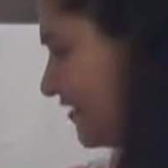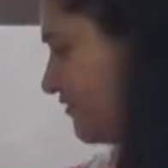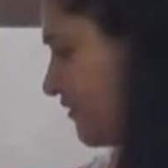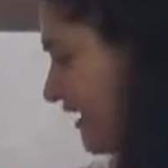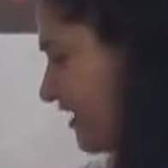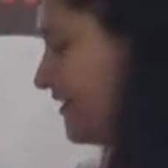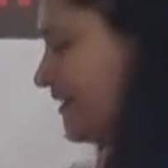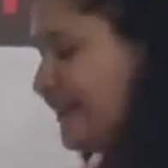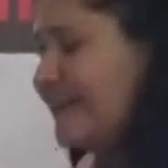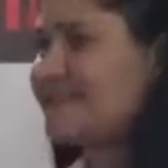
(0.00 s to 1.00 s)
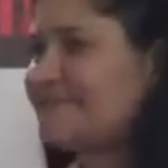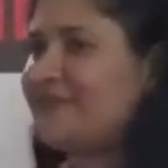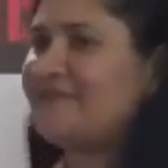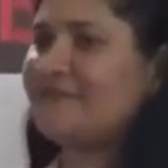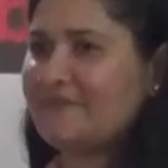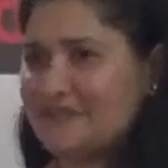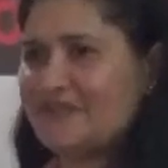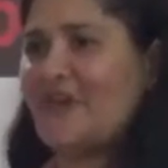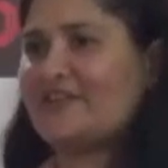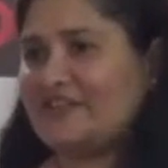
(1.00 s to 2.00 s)
therefore at the collective level, we
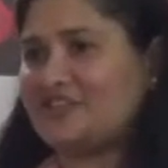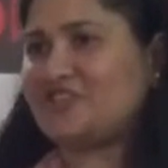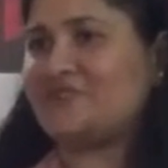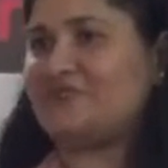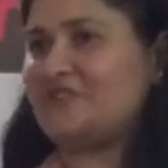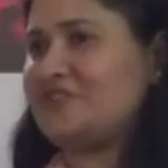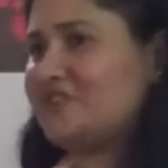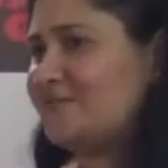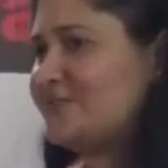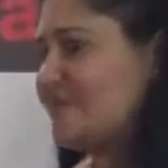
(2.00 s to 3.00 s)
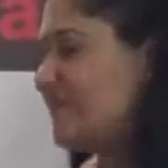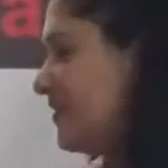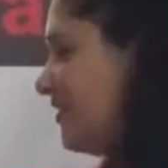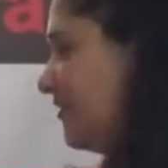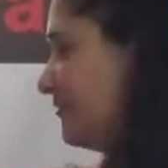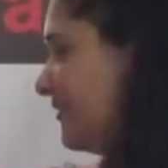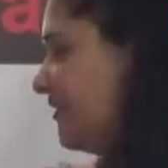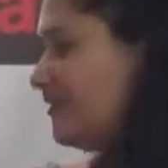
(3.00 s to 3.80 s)
saw that shift in terms of the